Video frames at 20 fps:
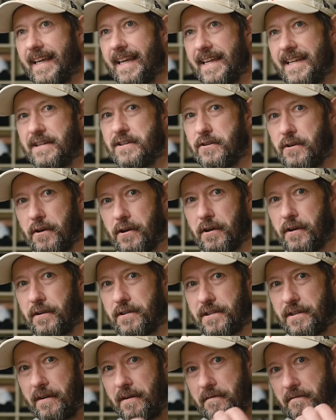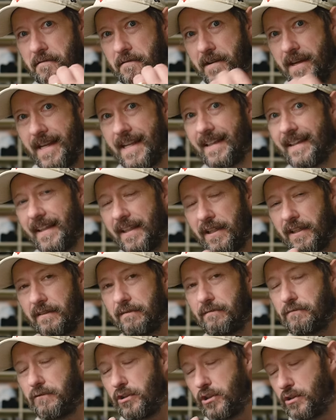key shortcuts are a really
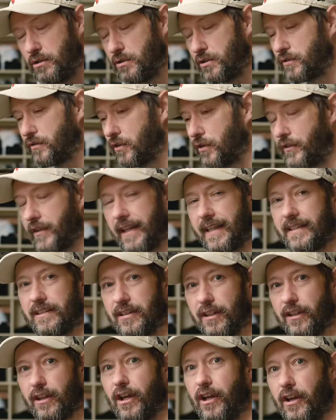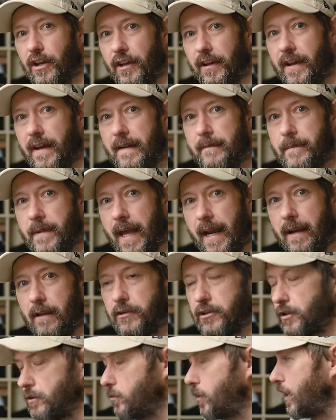useful thing to learn. And I'll
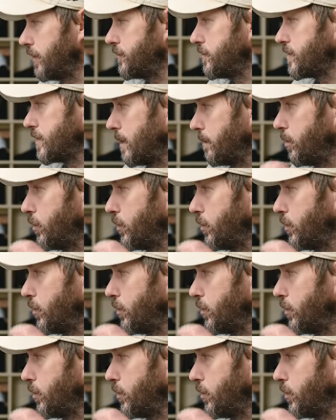do, what I'll do is I'll